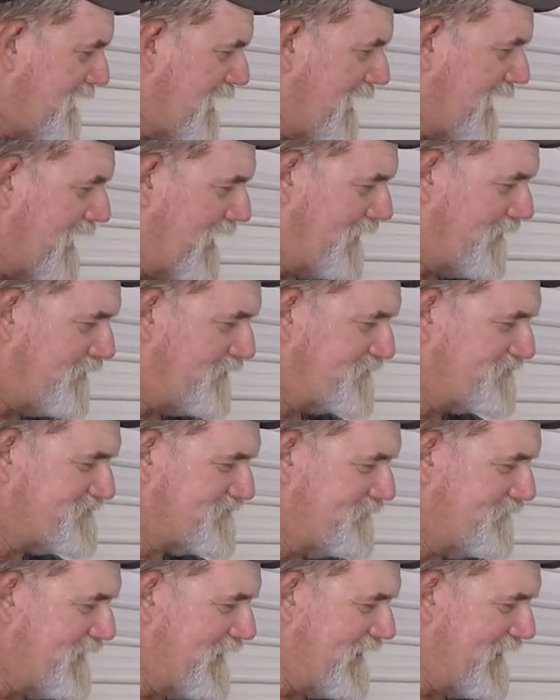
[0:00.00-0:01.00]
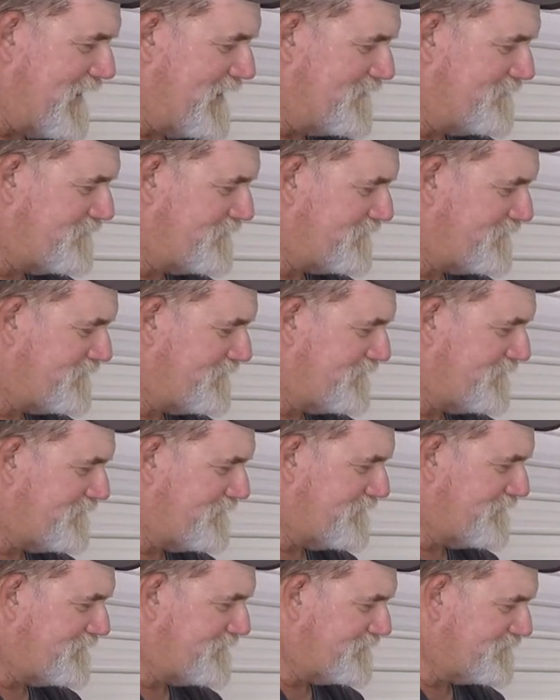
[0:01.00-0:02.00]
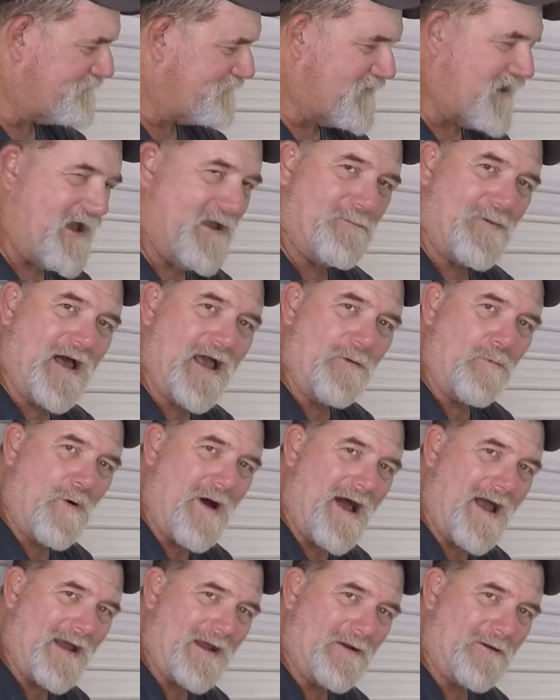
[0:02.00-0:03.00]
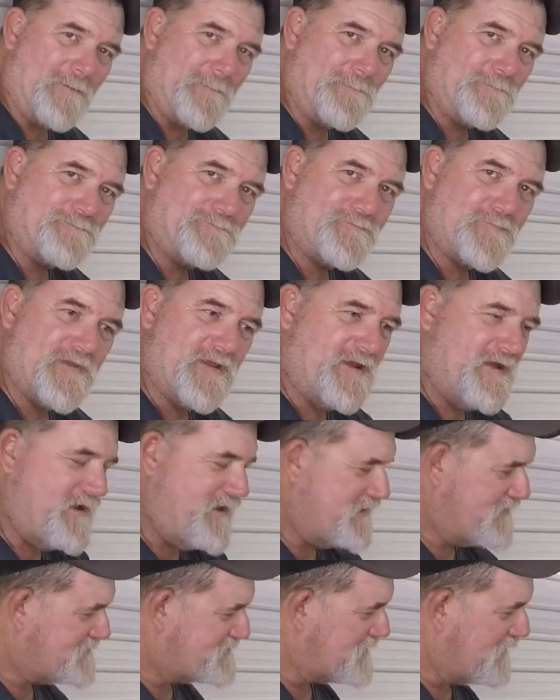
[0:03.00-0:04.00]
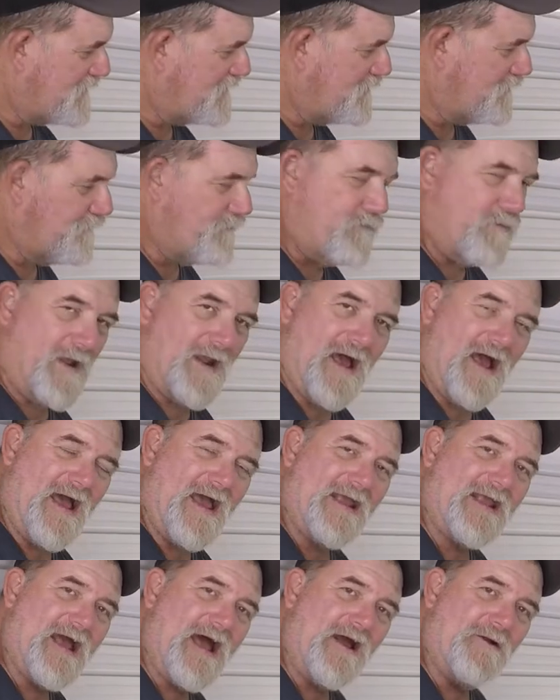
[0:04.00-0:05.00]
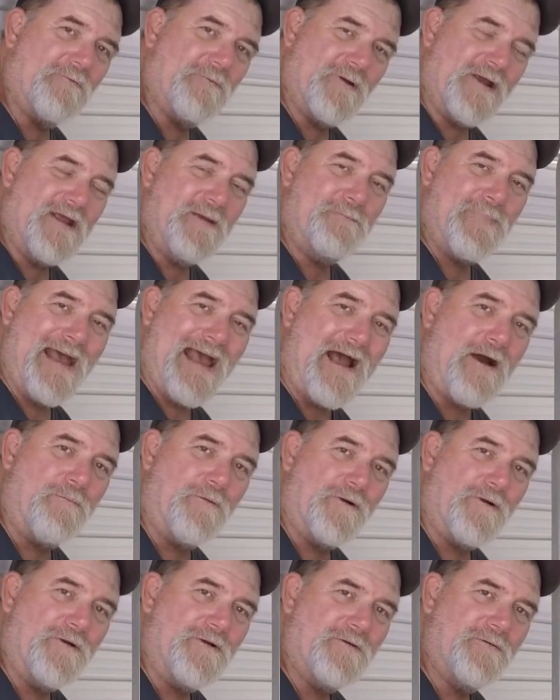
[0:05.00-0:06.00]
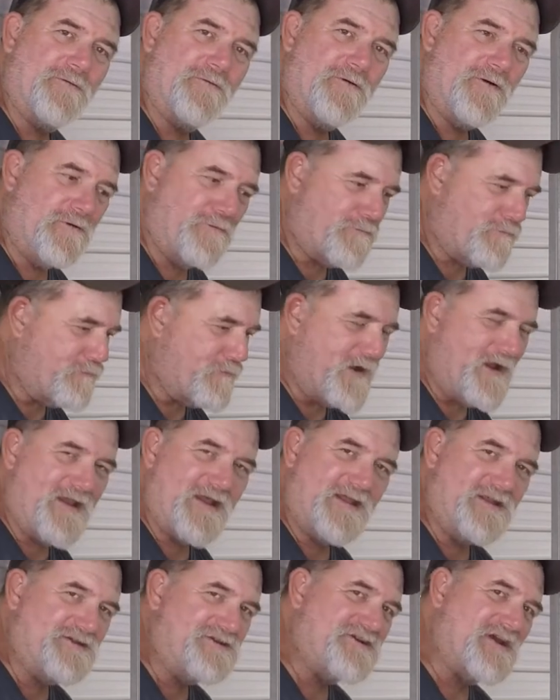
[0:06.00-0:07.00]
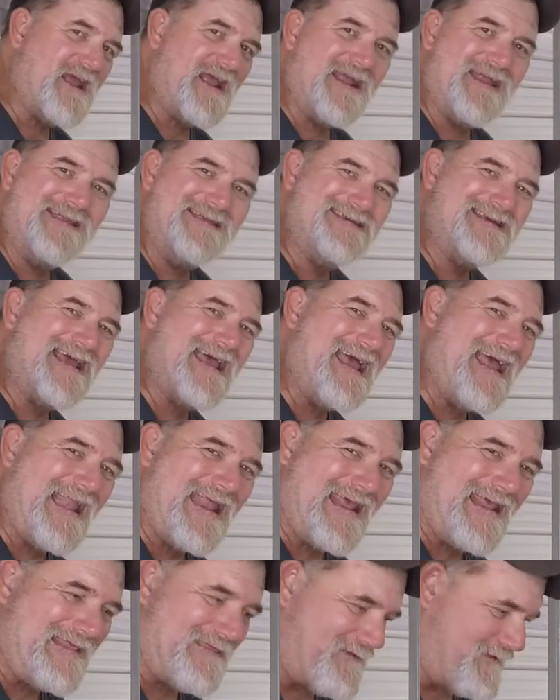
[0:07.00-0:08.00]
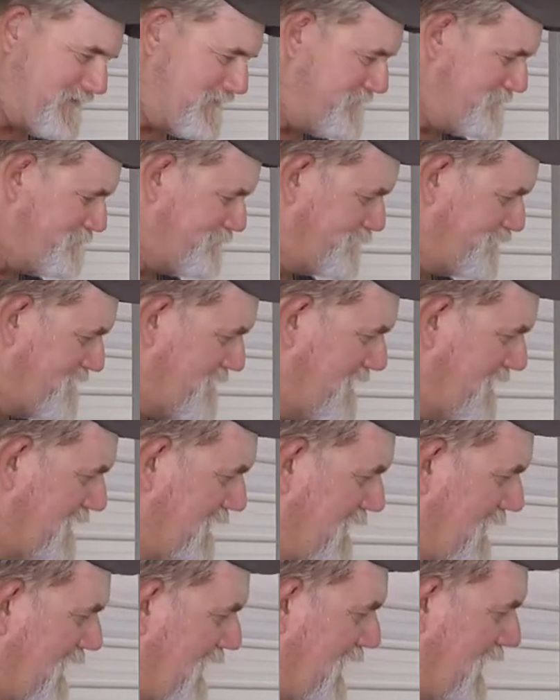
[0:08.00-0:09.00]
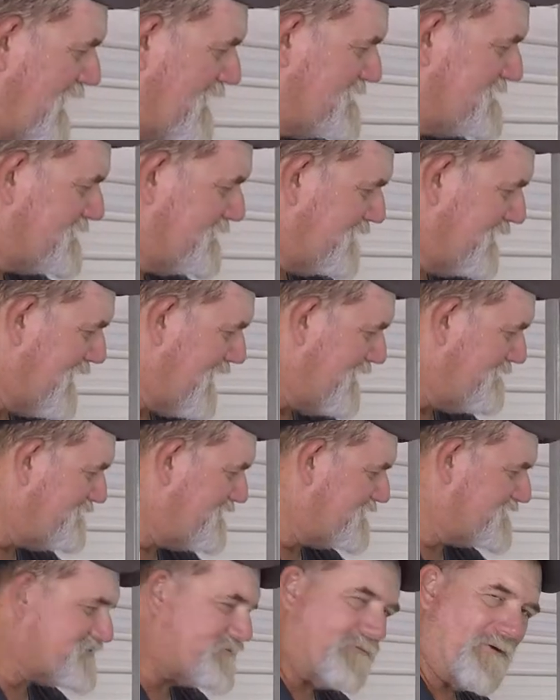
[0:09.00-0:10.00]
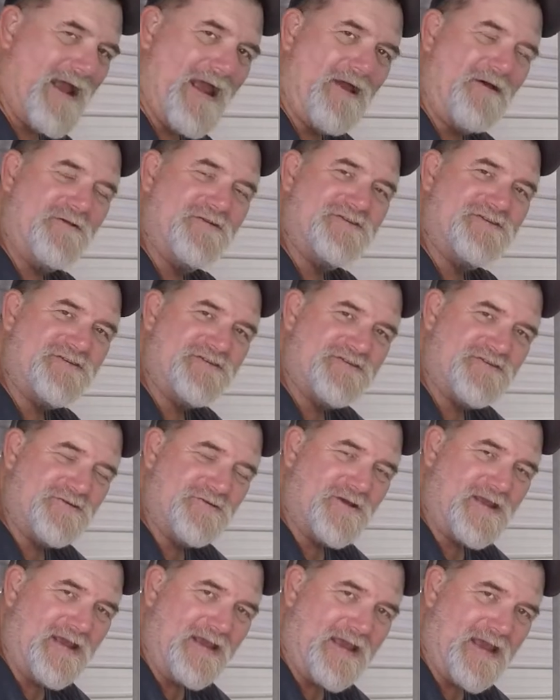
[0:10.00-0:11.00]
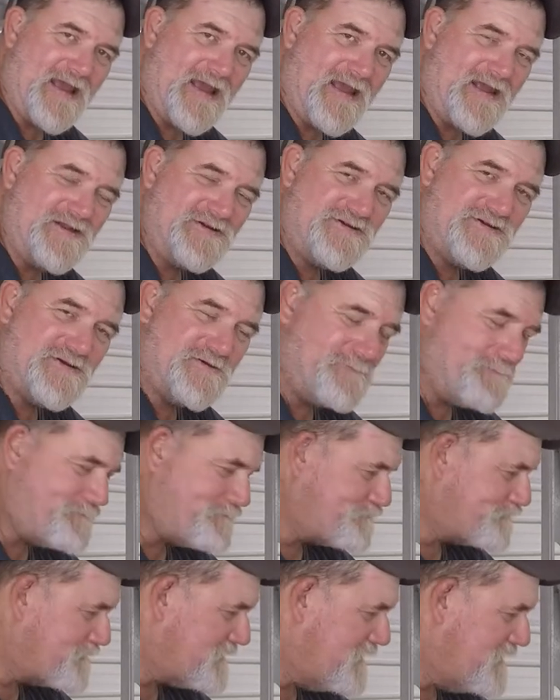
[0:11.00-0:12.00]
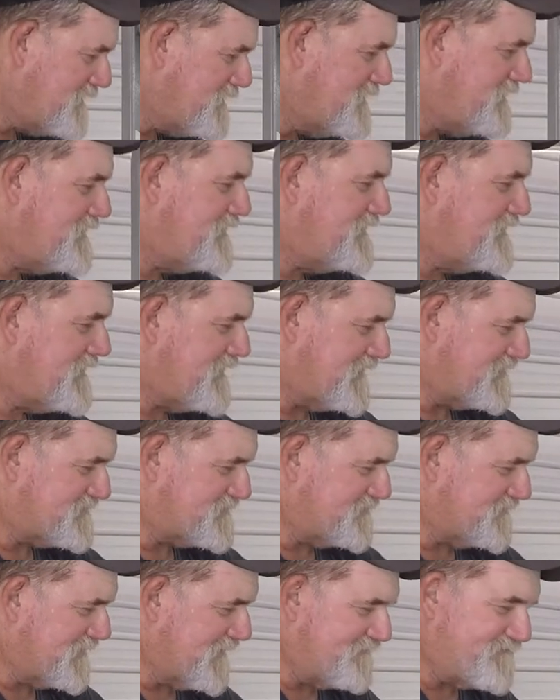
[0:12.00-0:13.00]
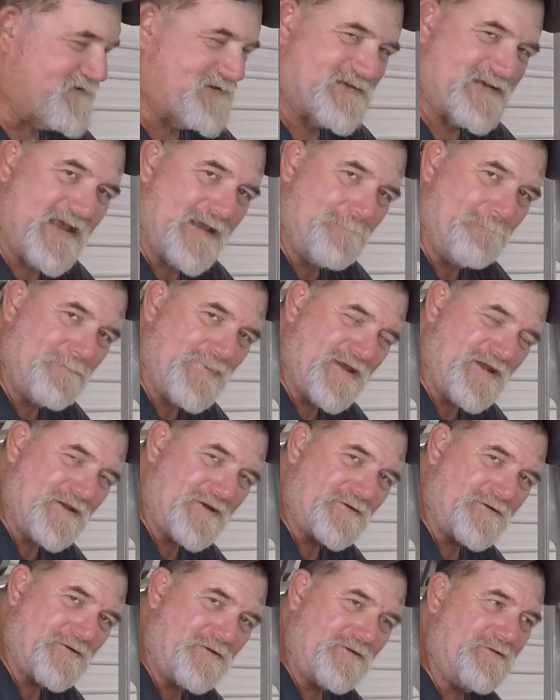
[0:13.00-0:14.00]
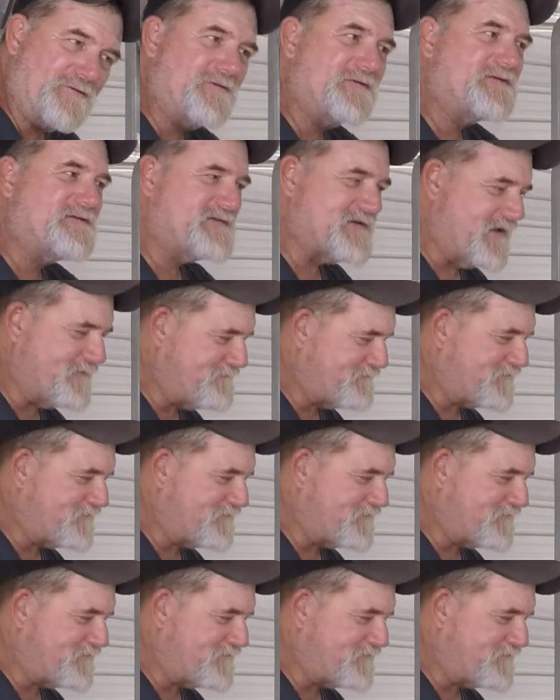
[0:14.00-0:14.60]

I also have the fly-by-wire. So when I got repowered, we didn't change anything. I still have this round Suzuki gauge. I still have the same binnacle, same